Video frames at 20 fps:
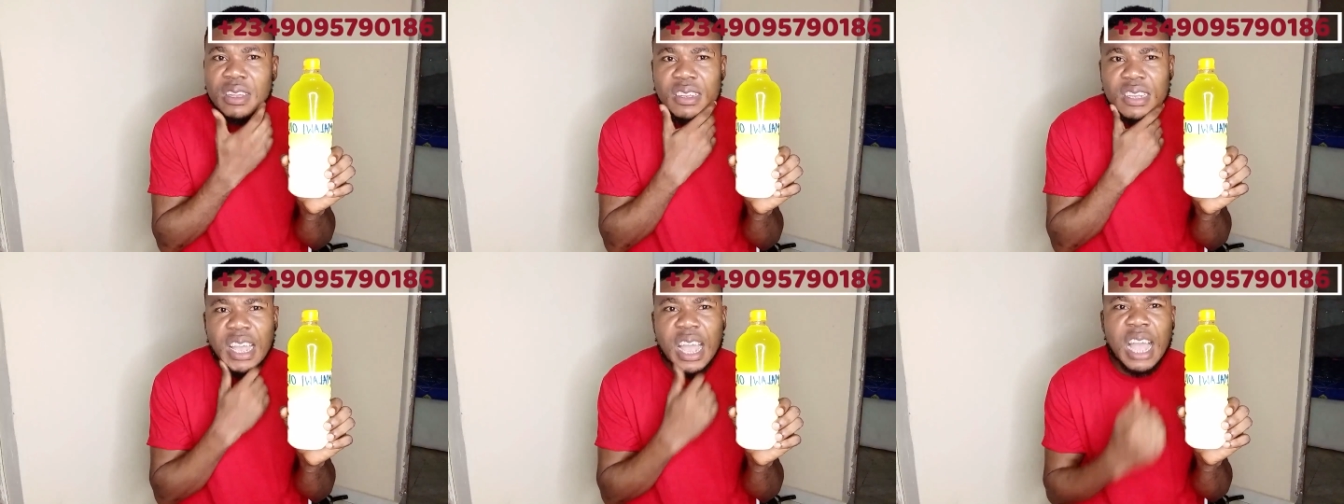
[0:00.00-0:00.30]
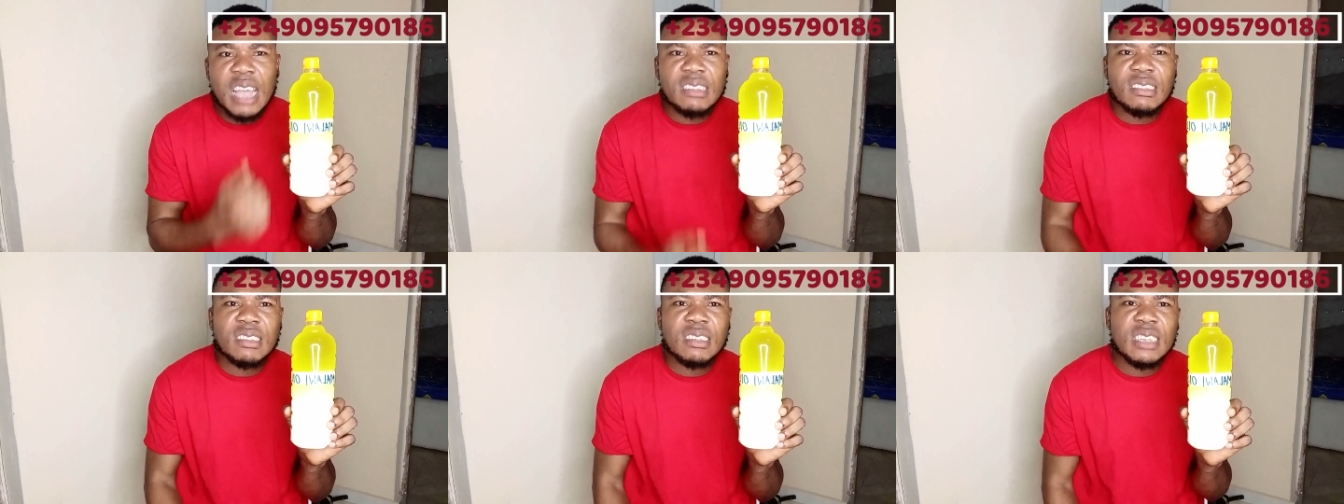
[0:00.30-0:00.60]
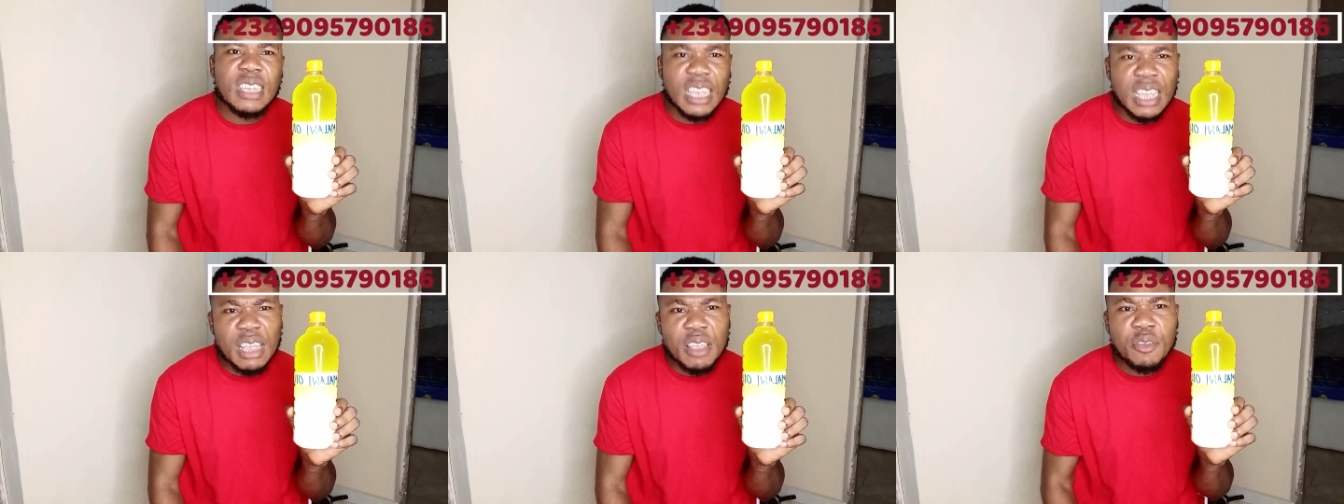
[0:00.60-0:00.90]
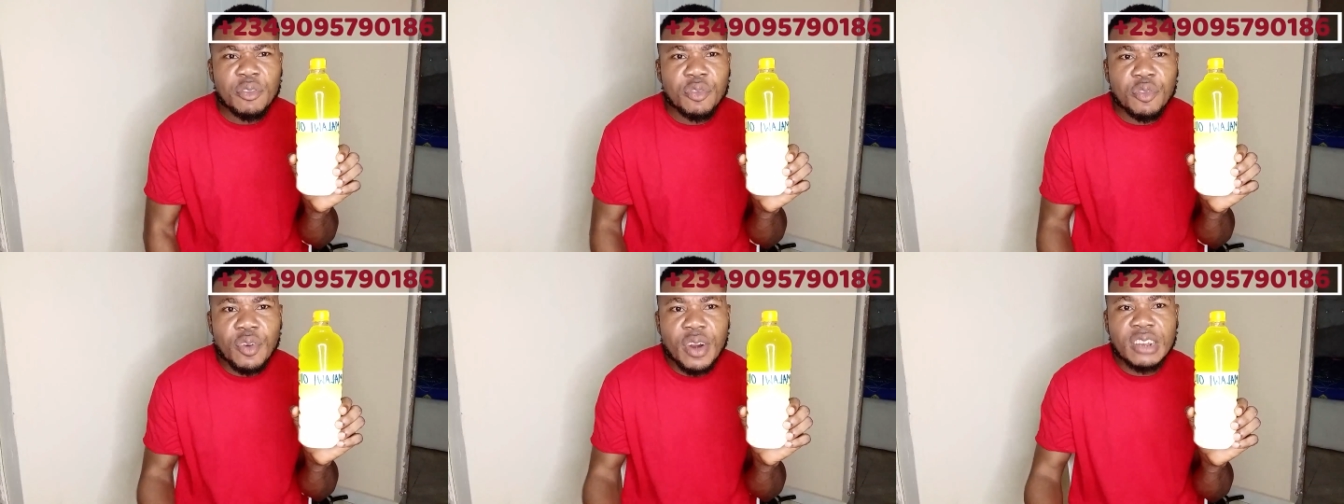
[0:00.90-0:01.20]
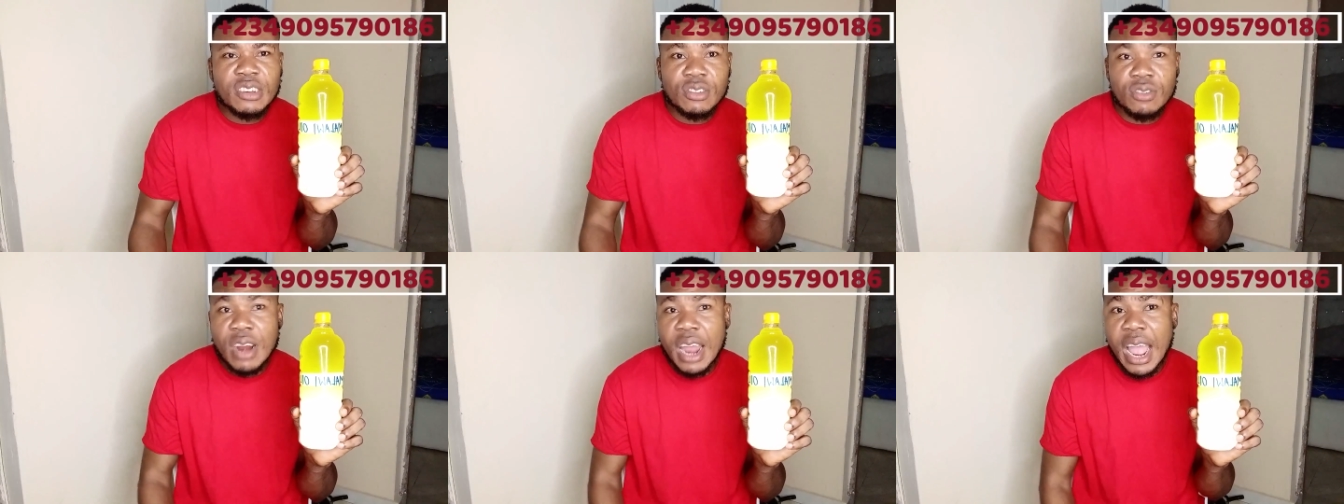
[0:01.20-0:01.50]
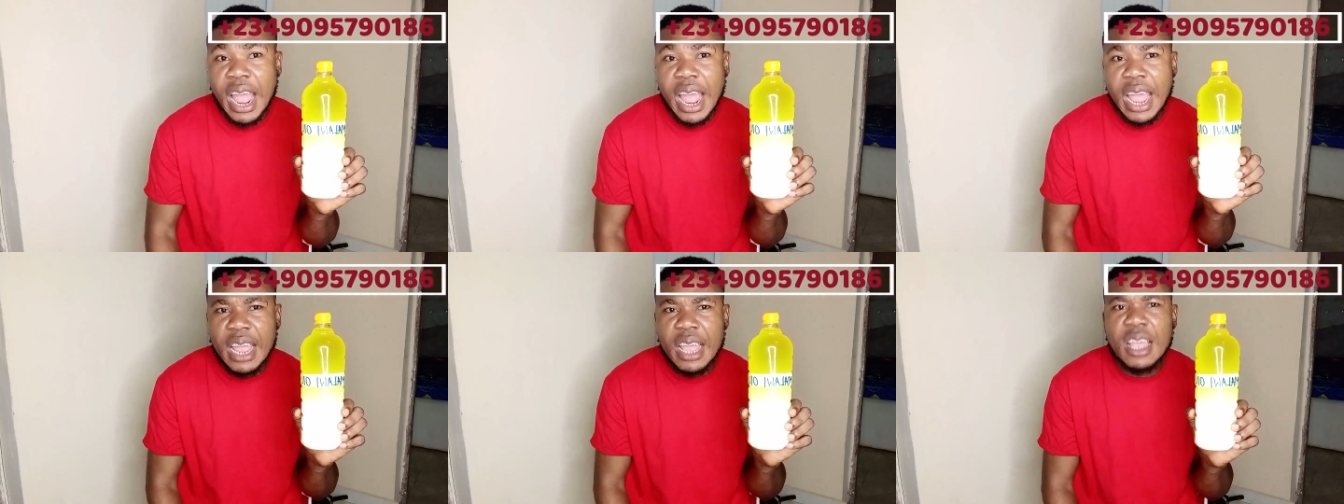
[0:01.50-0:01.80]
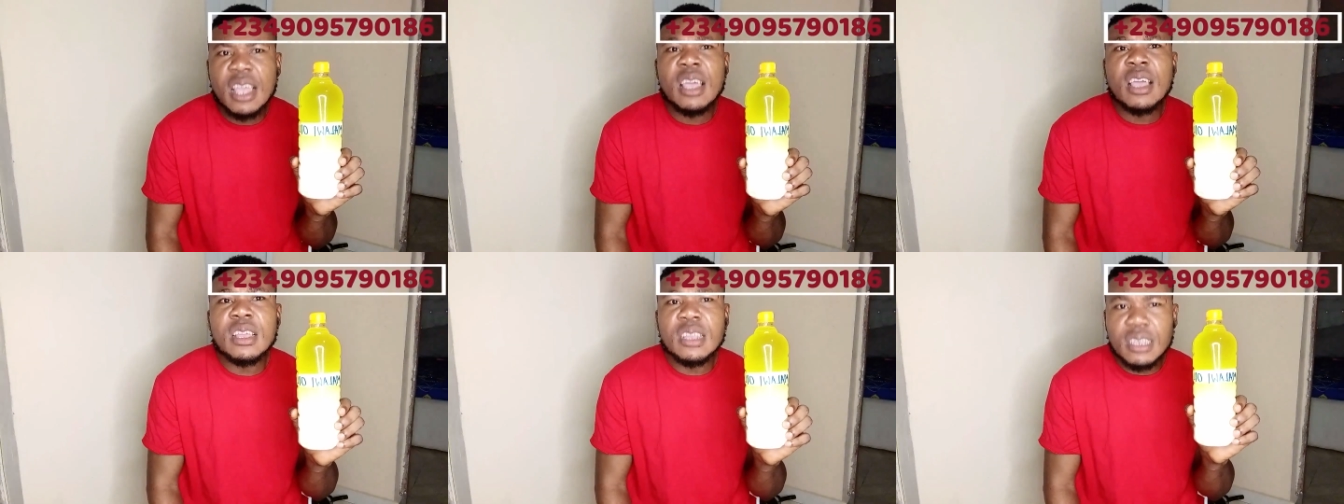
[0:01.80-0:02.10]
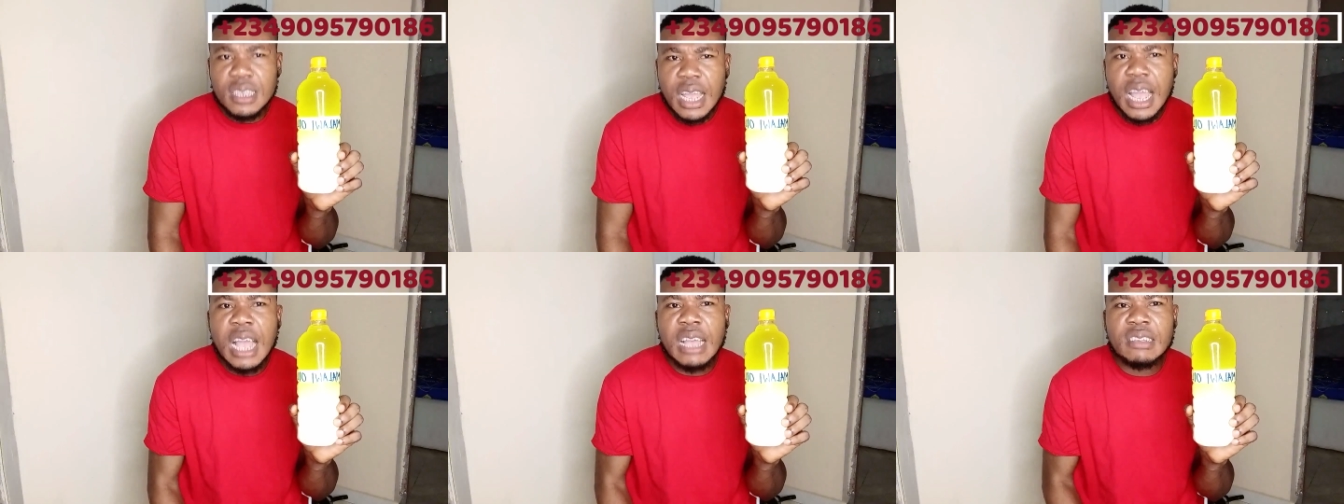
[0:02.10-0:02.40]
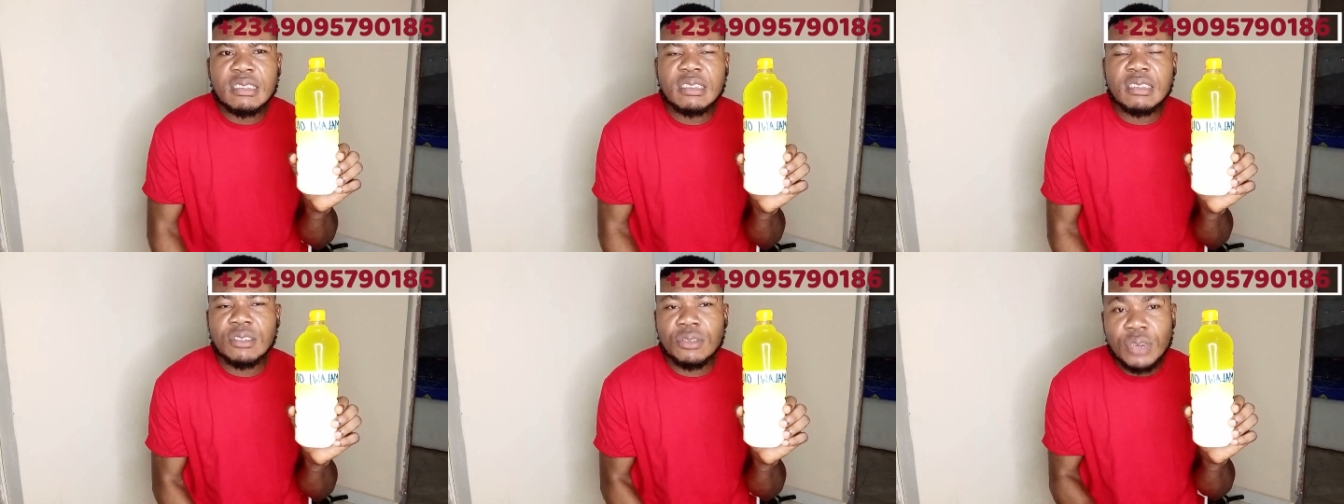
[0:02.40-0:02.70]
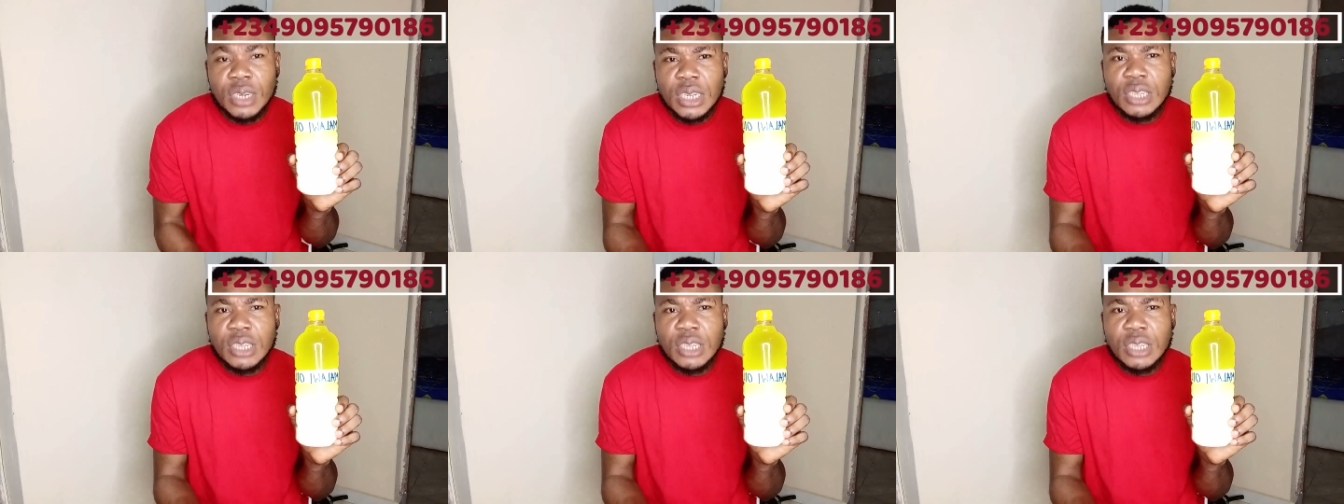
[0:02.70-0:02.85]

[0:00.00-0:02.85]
Yes. Eat fresh, right? Yes.